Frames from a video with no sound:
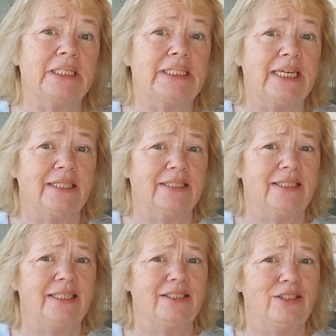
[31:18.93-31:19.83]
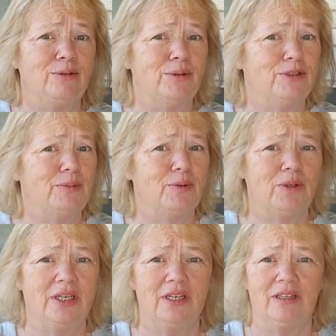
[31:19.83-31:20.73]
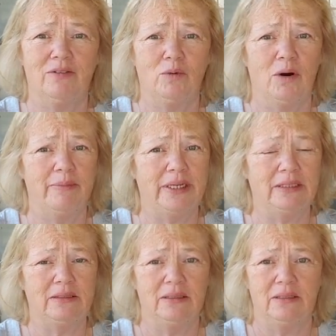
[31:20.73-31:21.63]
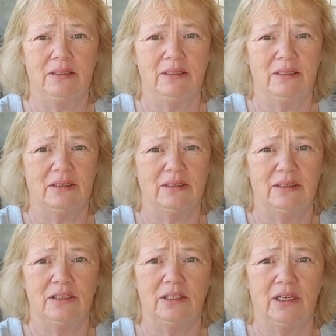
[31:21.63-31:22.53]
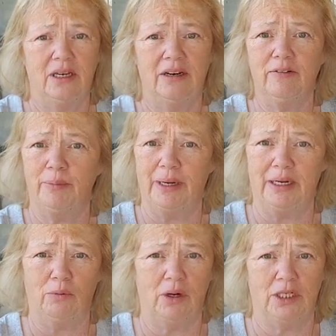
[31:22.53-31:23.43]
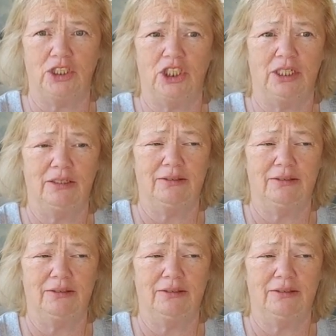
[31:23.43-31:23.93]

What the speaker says: Dang, Stacy, you must be one hell of a woman. Everybody wanted you.